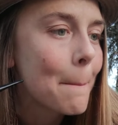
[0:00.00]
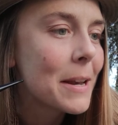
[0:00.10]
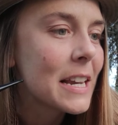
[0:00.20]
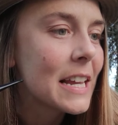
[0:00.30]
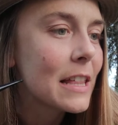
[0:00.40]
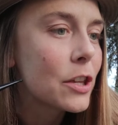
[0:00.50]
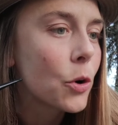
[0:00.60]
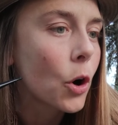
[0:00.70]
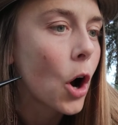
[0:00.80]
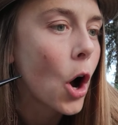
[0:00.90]
Beneath
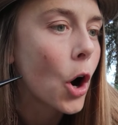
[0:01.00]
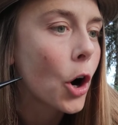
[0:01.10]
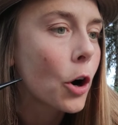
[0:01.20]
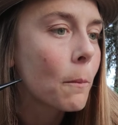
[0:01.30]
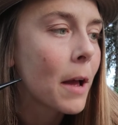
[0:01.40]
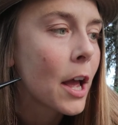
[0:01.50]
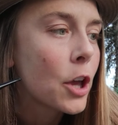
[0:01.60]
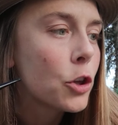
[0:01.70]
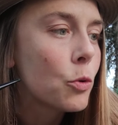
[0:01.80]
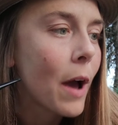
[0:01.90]
your arm
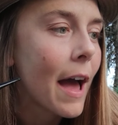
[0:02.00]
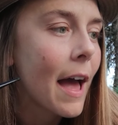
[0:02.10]
you